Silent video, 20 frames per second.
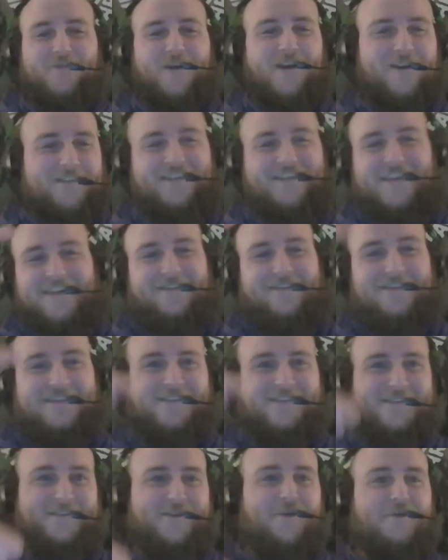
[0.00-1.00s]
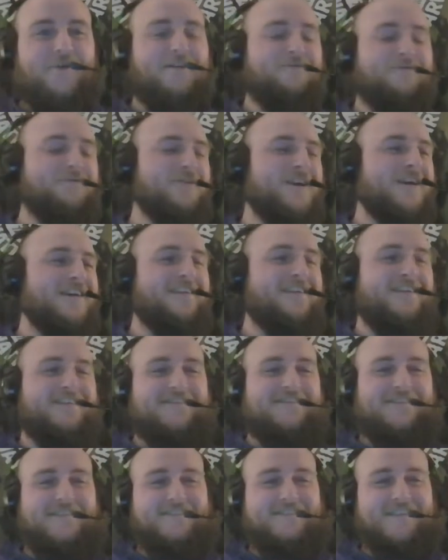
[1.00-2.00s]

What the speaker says: where you just go off rankings,